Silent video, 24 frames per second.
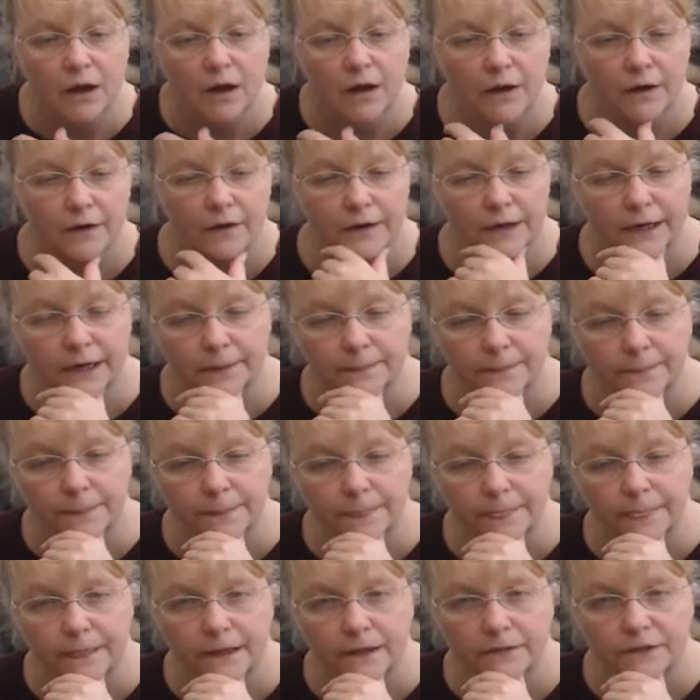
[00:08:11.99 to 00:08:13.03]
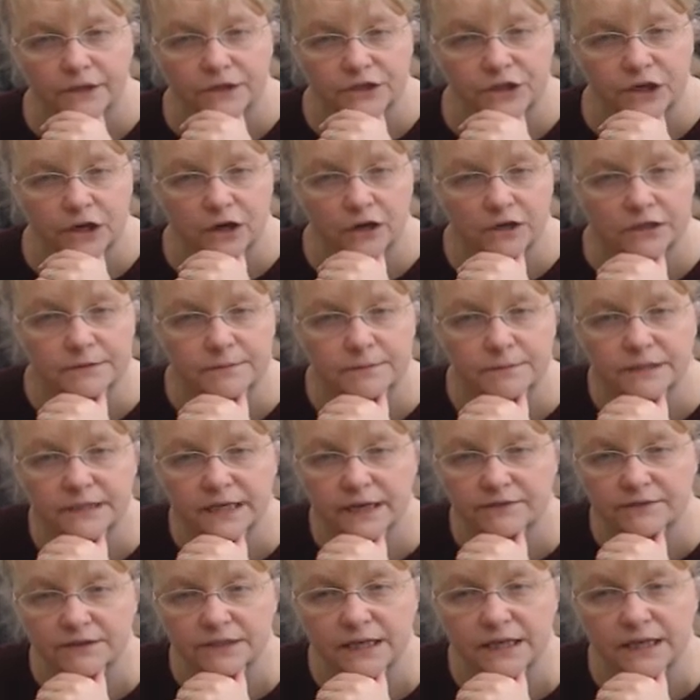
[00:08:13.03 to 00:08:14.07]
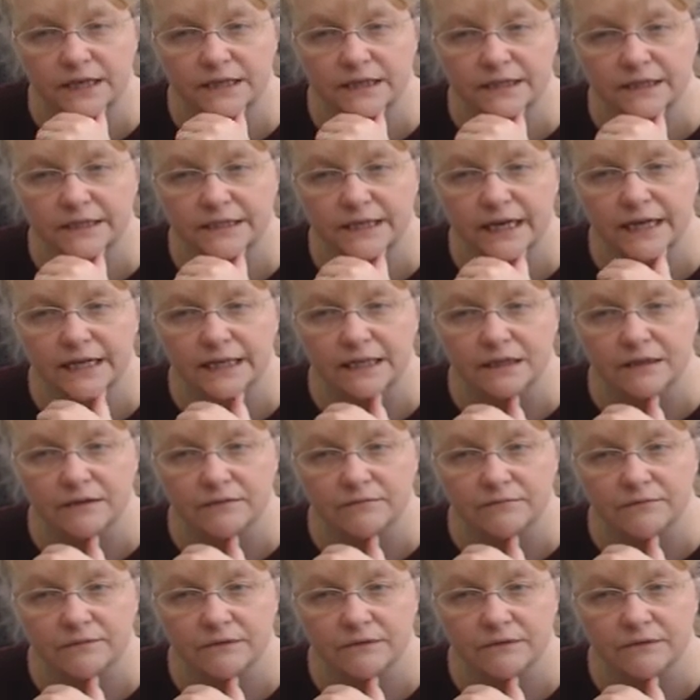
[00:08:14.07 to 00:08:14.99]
Okay, the chart must have a title.